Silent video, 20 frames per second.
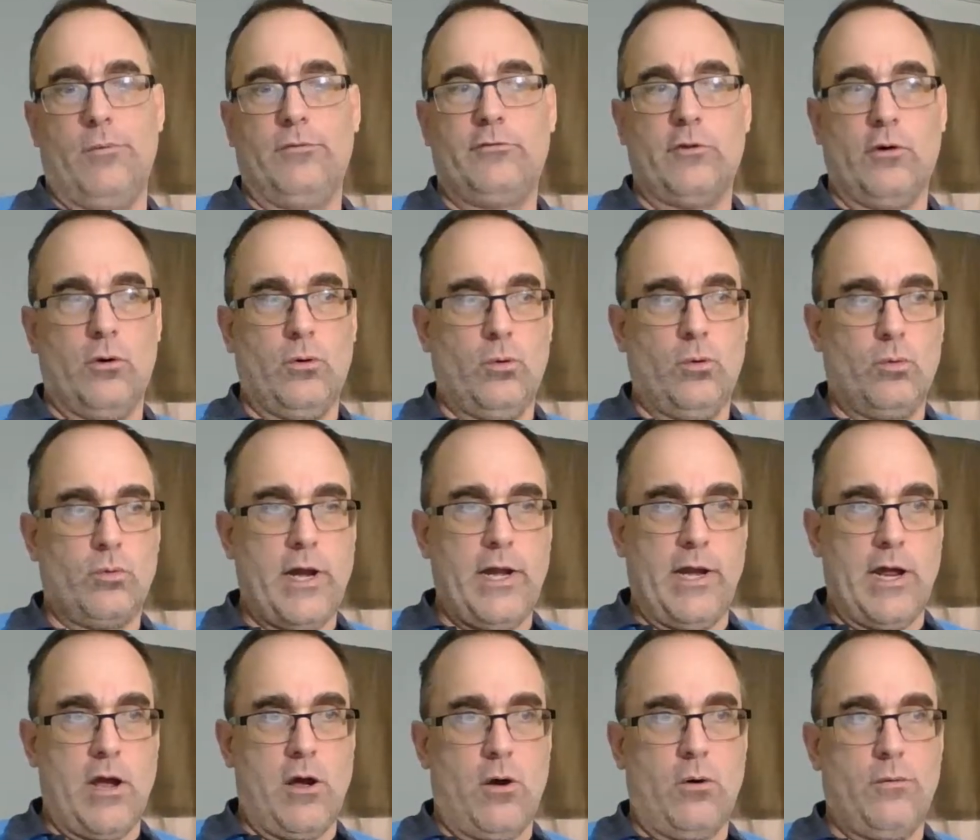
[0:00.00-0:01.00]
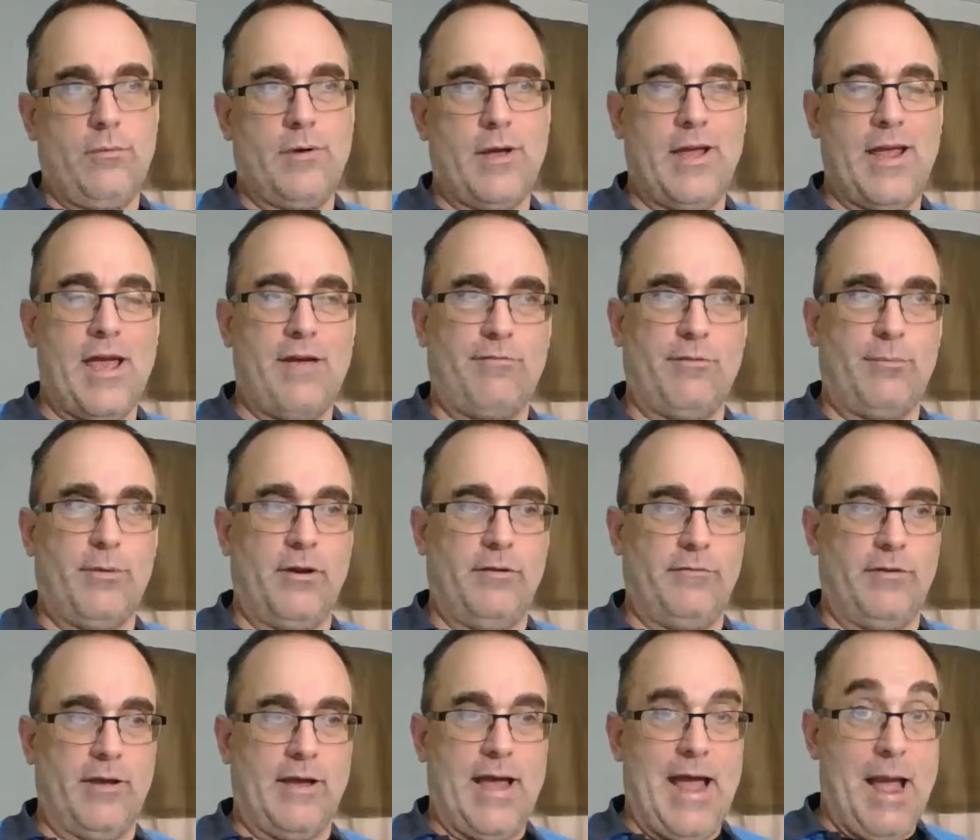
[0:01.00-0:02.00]
So right now I have a bit of
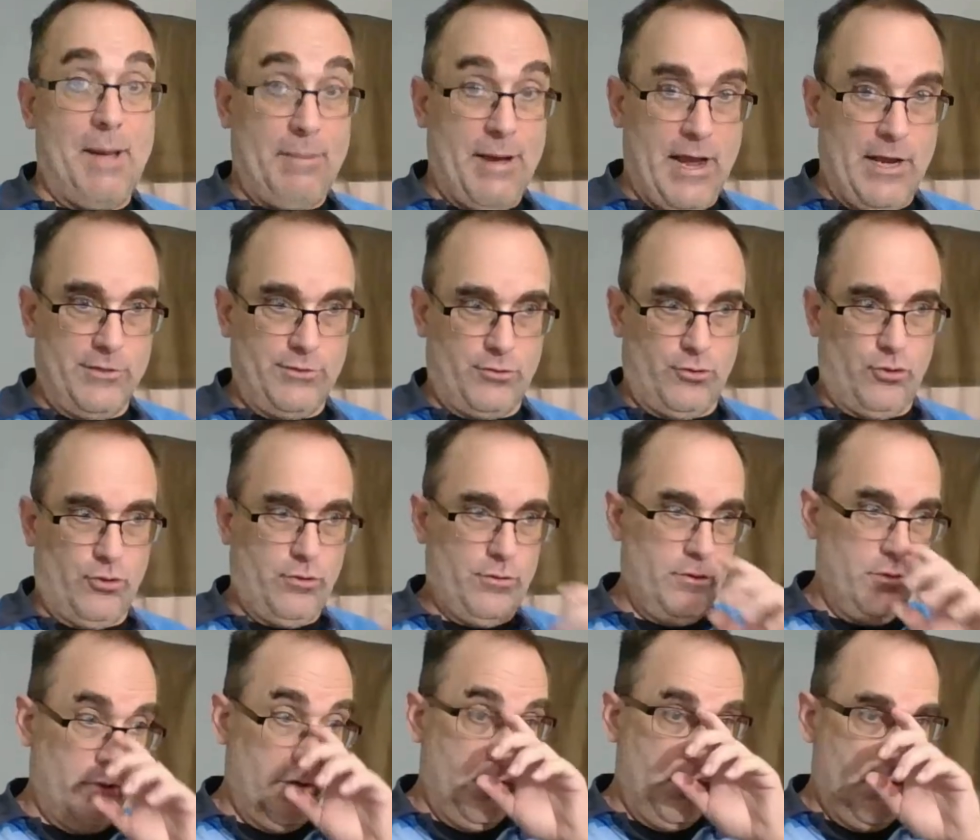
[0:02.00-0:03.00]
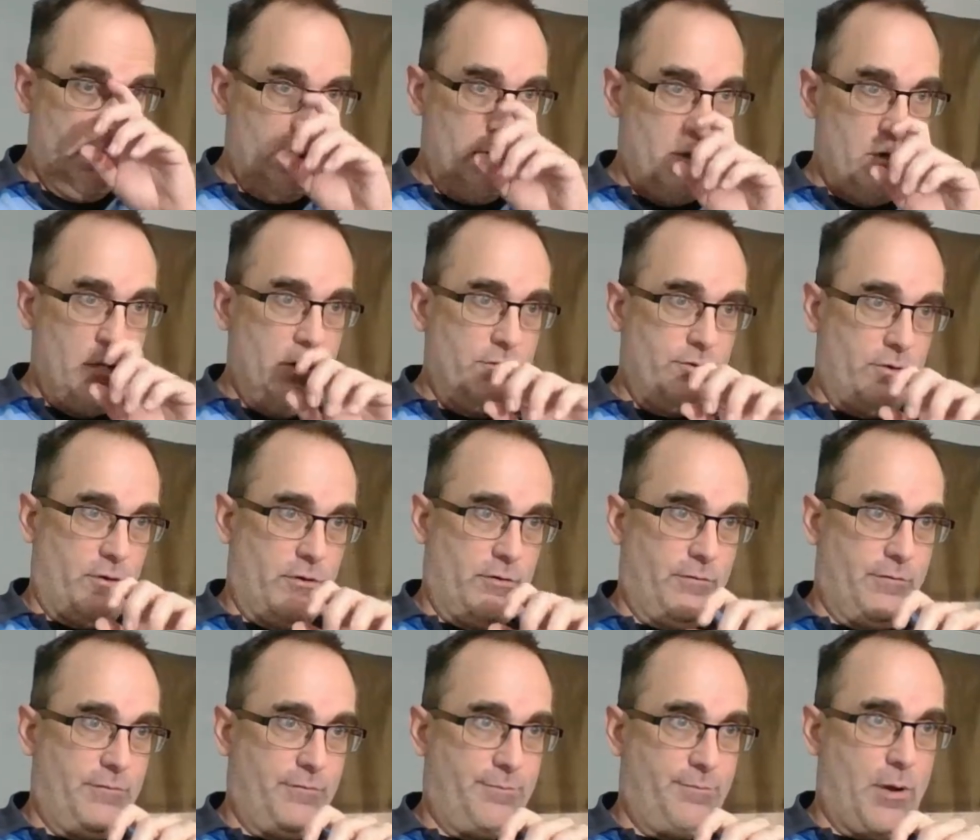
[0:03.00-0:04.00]
a haphazard sort
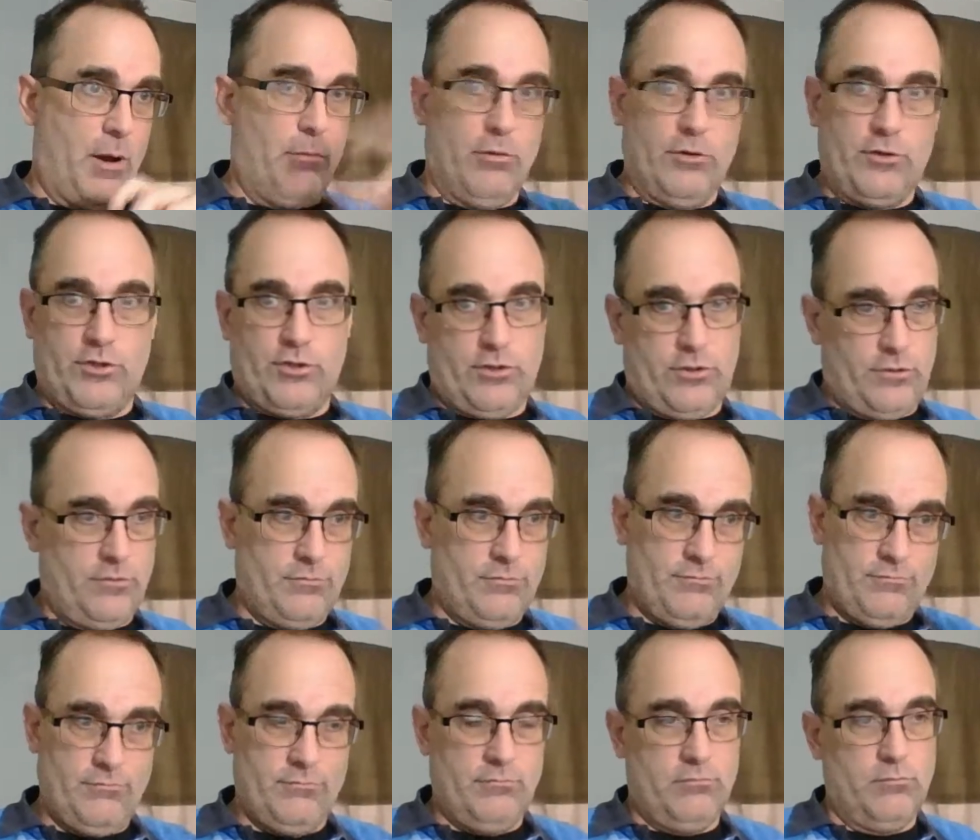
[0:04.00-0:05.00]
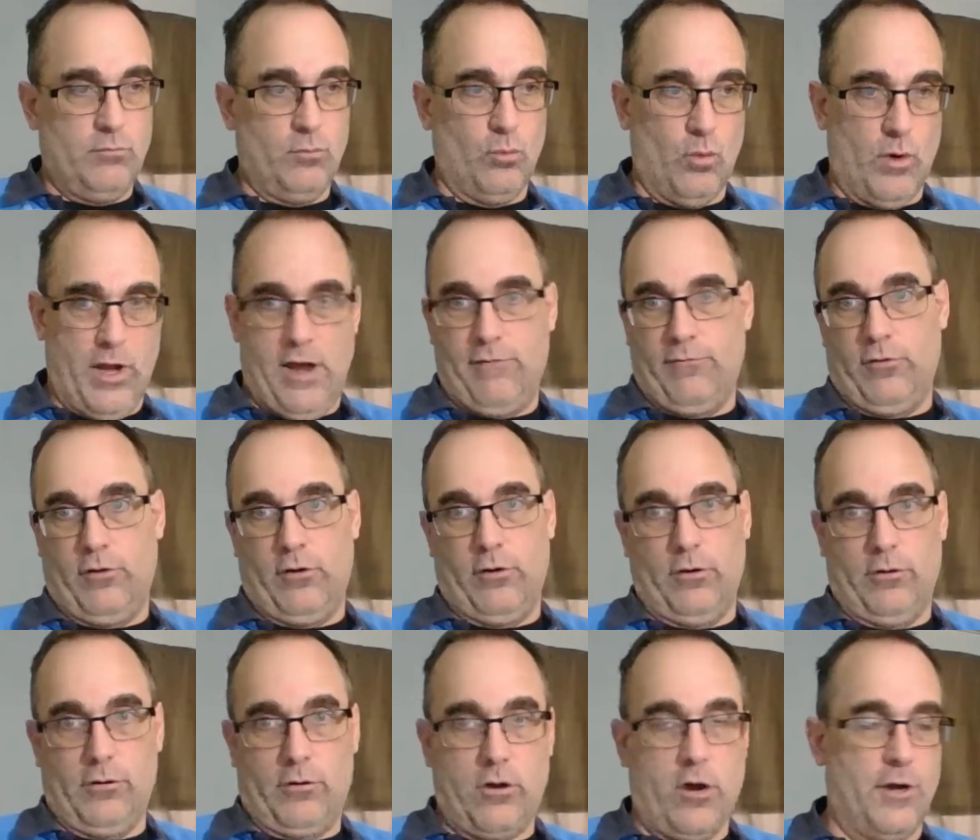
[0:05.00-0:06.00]
of publish
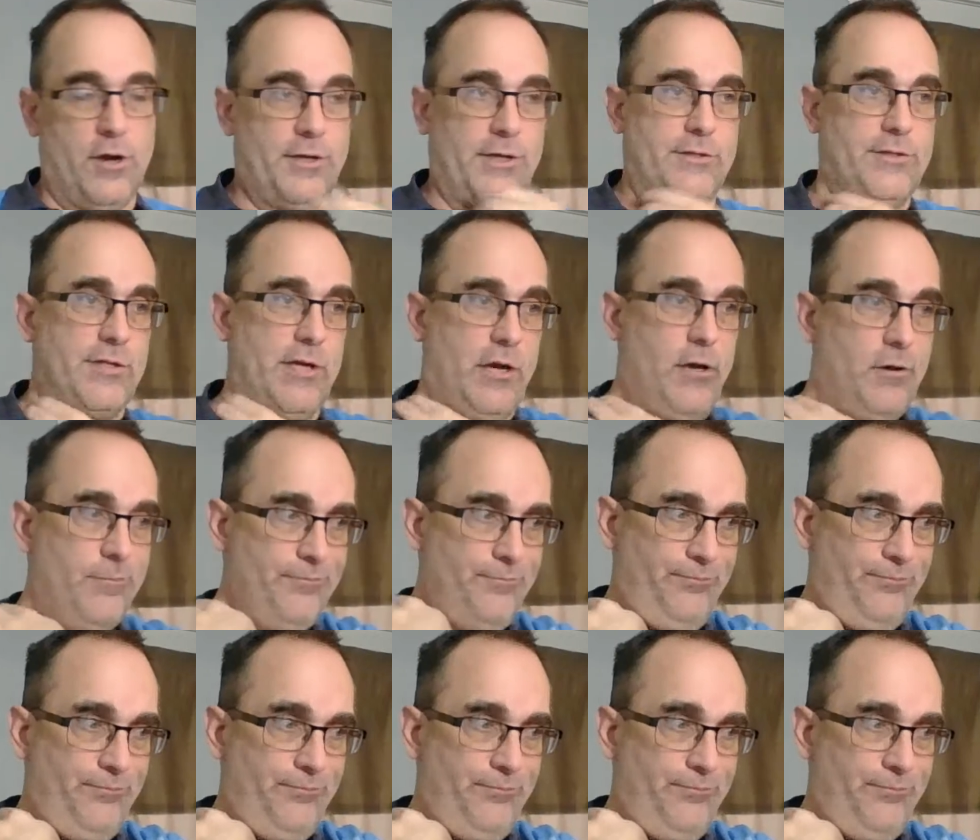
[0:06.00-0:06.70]
whenever content style.